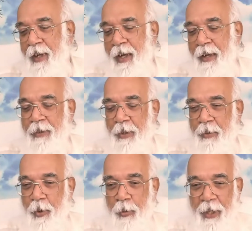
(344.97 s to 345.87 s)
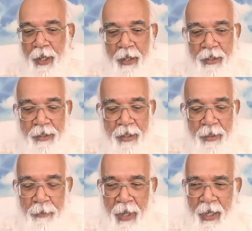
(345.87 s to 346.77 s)
after a few minutes,
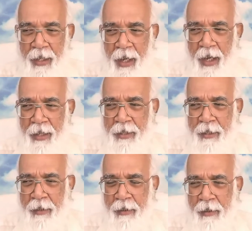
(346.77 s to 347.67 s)
his mind asked,